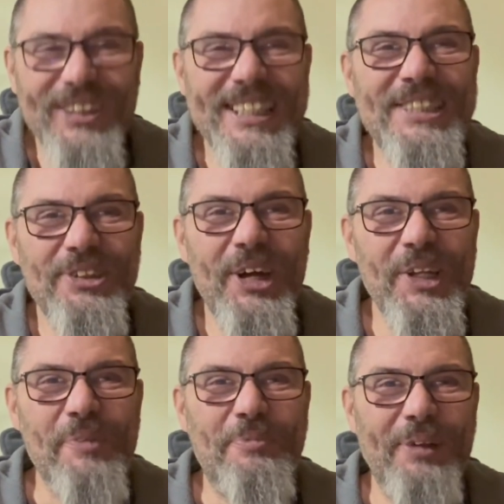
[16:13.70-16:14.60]

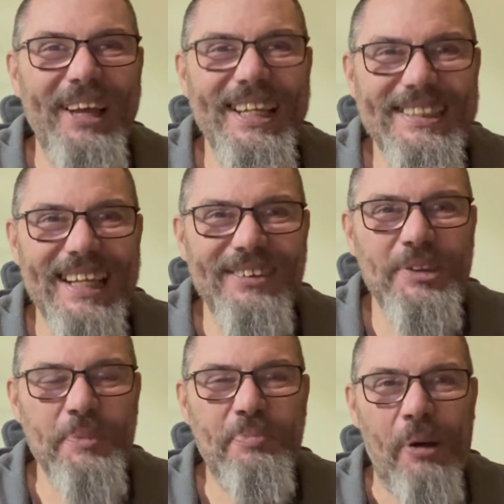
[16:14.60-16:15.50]
toilet place,
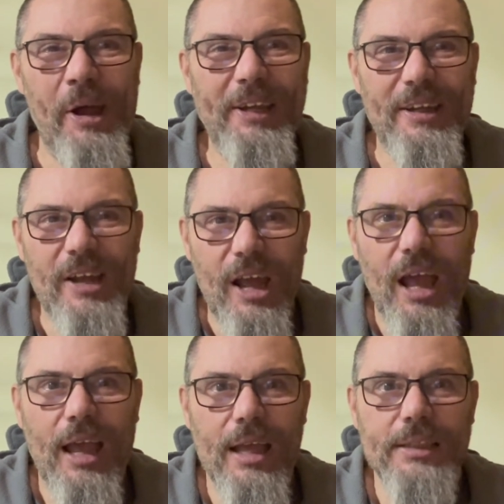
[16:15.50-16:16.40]
Elson Point,
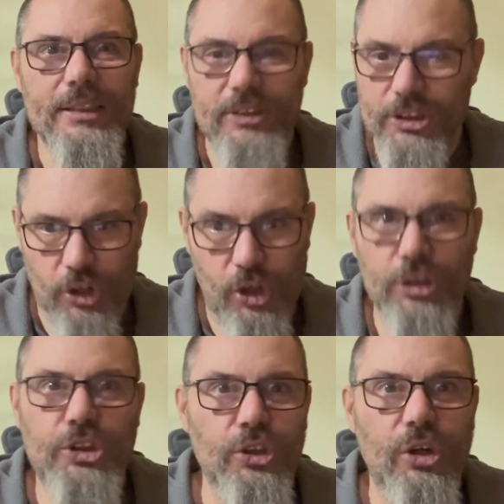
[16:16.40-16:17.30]
and there's all
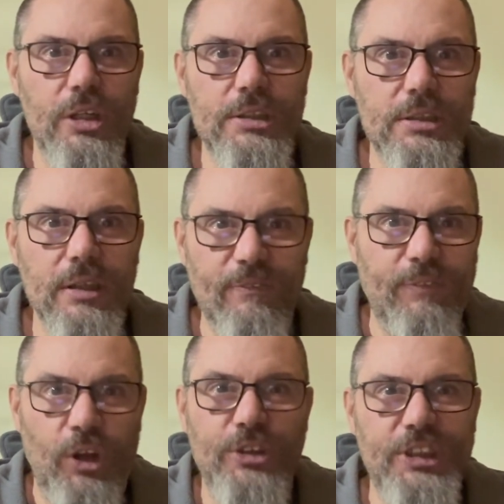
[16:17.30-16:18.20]
sorts
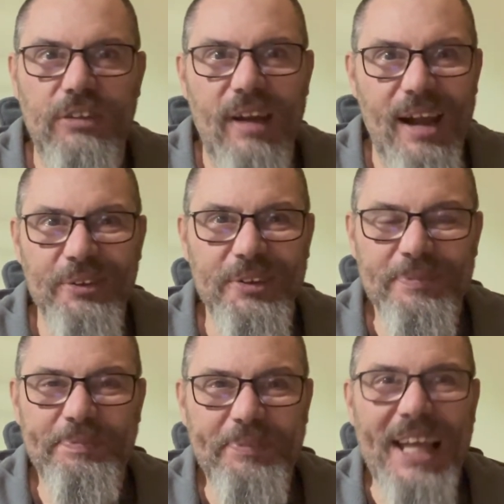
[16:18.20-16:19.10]
floating around.
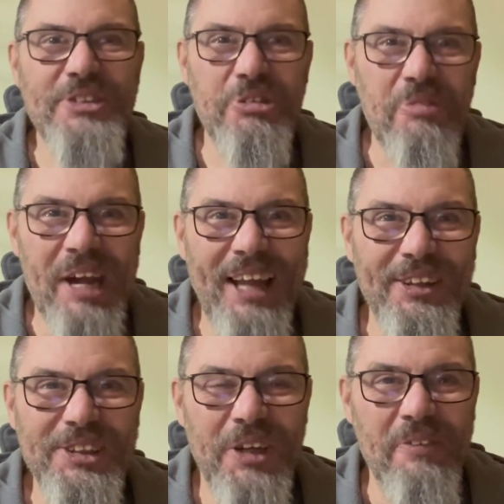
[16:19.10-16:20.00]
That's the
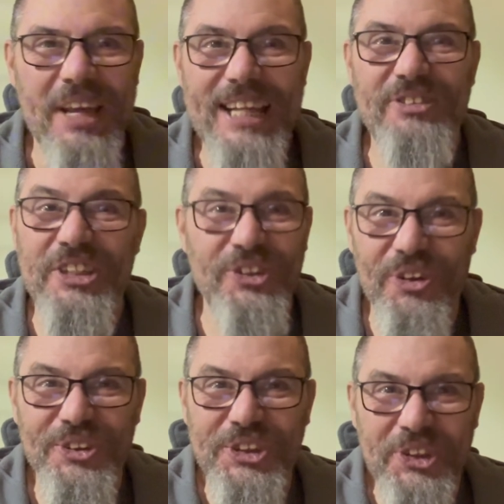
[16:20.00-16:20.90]
reality of it. They
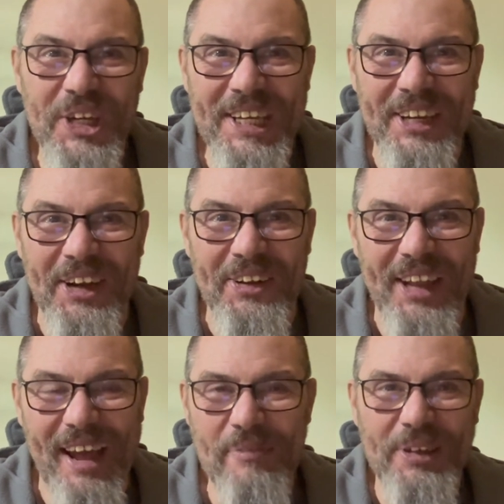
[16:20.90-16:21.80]
don't show you that
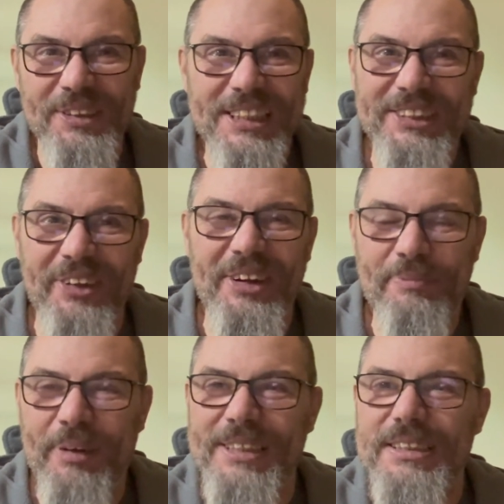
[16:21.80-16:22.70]
online because it's not a
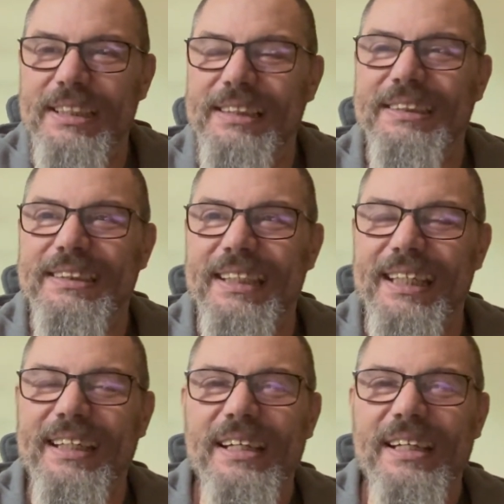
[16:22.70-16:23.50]
pleasant thing to see,